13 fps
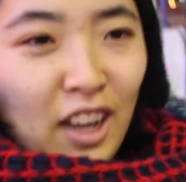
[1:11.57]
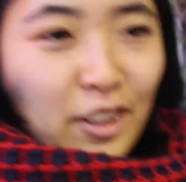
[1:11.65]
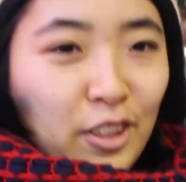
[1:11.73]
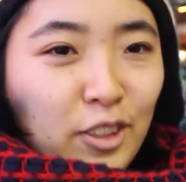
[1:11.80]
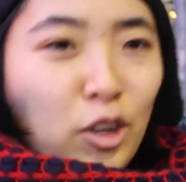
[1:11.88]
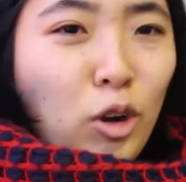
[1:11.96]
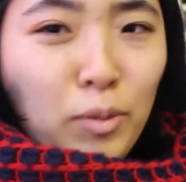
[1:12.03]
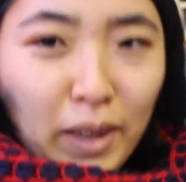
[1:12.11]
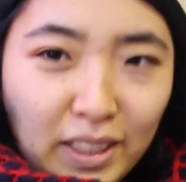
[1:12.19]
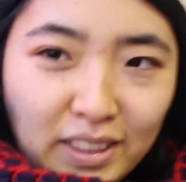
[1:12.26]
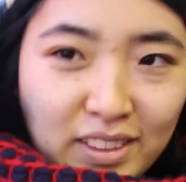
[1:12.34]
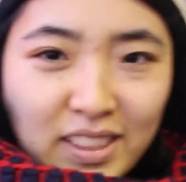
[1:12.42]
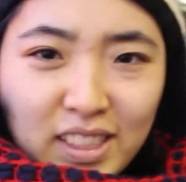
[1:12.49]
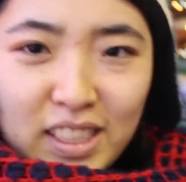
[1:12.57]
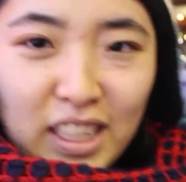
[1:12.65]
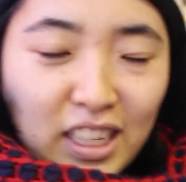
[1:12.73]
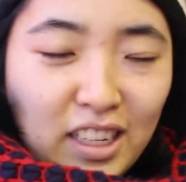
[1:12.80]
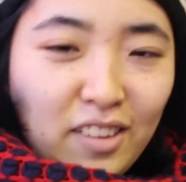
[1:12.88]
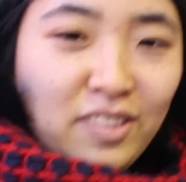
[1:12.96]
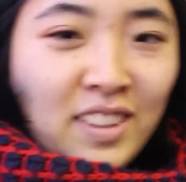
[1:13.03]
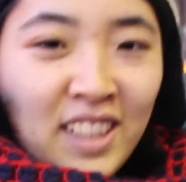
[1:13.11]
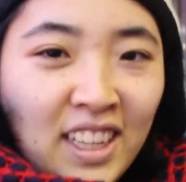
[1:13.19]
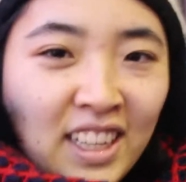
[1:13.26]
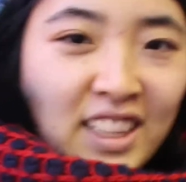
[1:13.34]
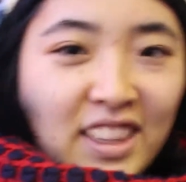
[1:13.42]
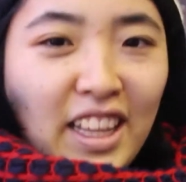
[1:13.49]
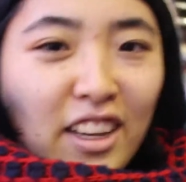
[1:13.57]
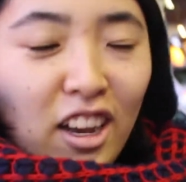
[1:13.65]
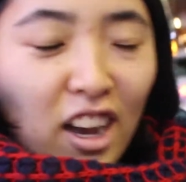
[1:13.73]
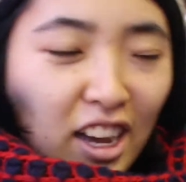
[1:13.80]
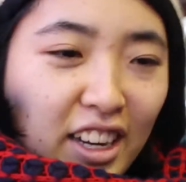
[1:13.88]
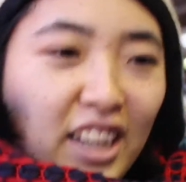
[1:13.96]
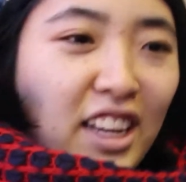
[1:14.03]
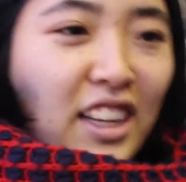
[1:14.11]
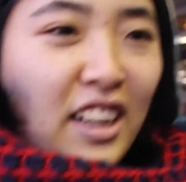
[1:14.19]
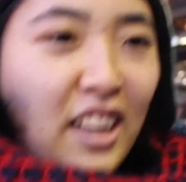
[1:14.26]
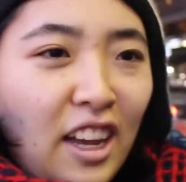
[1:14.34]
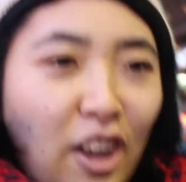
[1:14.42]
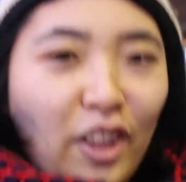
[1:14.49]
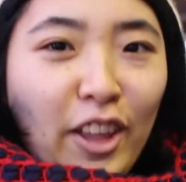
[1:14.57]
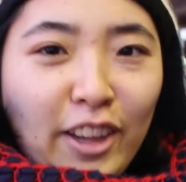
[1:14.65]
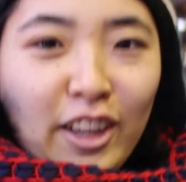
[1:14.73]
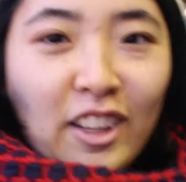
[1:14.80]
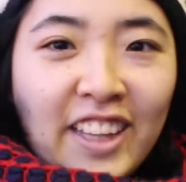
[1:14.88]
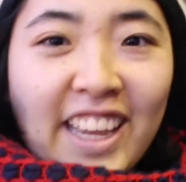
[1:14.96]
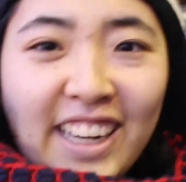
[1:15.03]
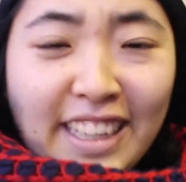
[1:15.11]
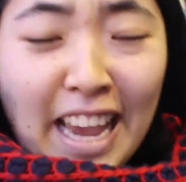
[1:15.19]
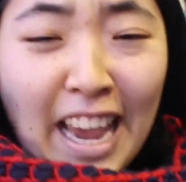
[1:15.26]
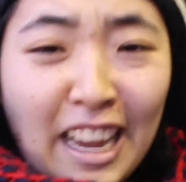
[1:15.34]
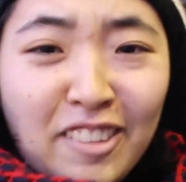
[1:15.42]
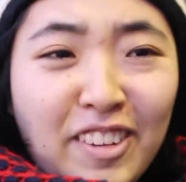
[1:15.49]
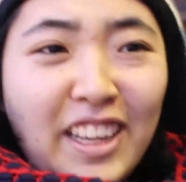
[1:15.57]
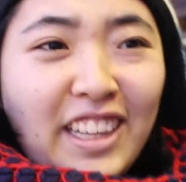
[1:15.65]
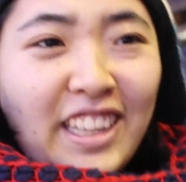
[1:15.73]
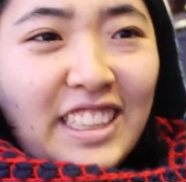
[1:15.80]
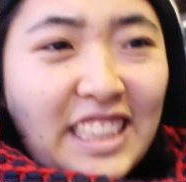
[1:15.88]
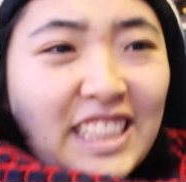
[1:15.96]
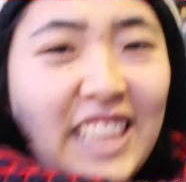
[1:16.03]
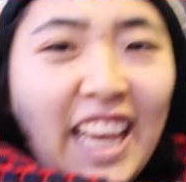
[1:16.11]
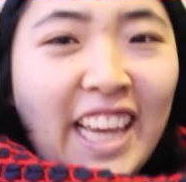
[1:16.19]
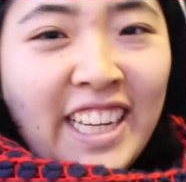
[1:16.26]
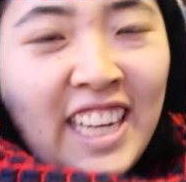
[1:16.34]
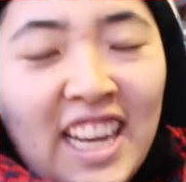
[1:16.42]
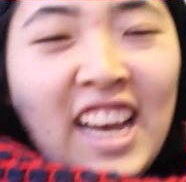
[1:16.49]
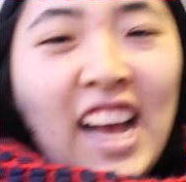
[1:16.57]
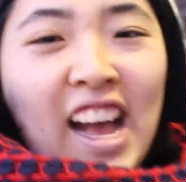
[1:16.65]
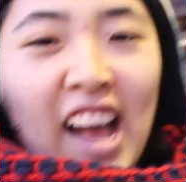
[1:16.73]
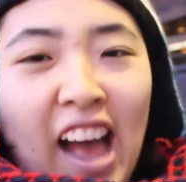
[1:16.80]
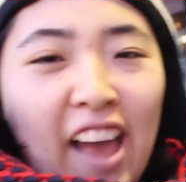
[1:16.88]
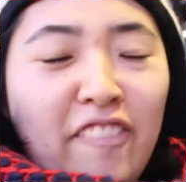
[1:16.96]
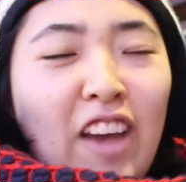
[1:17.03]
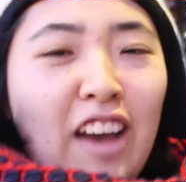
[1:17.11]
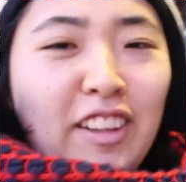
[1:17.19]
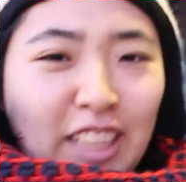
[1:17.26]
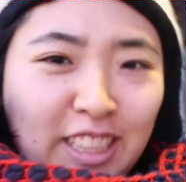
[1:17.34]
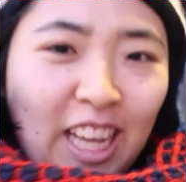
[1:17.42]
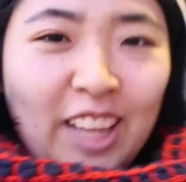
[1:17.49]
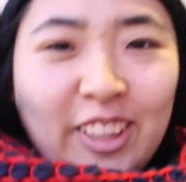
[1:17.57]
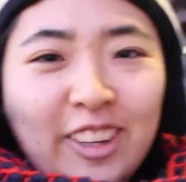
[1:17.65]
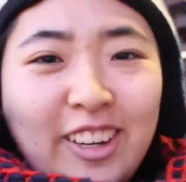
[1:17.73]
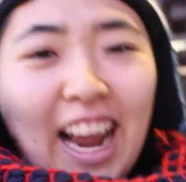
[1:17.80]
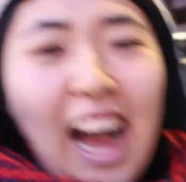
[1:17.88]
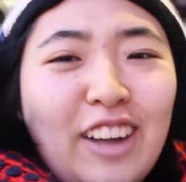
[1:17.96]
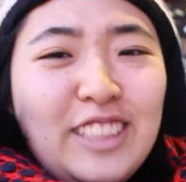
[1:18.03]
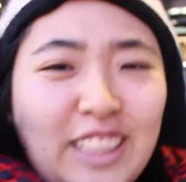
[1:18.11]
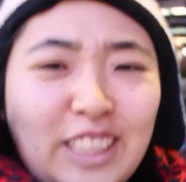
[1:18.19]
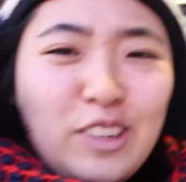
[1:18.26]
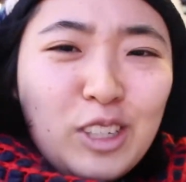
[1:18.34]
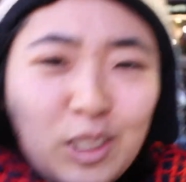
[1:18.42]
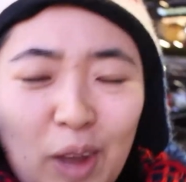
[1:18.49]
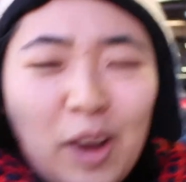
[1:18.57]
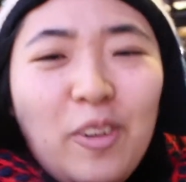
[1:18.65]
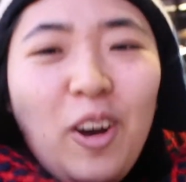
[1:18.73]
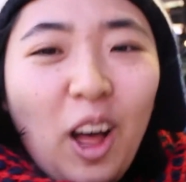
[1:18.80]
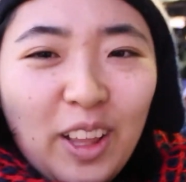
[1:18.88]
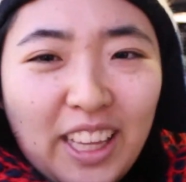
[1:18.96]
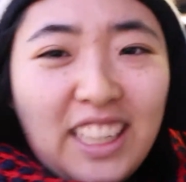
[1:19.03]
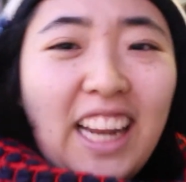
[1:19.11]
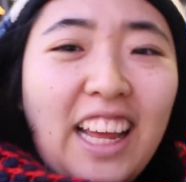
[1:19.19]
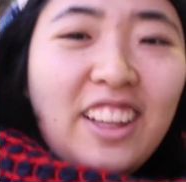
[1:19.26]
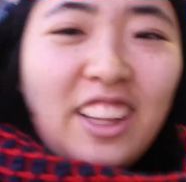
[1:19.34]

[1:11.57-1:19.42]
other Kobans to see if they got it. Like a lady came in, and she's like, I found this on the ground and it was my wallet, and I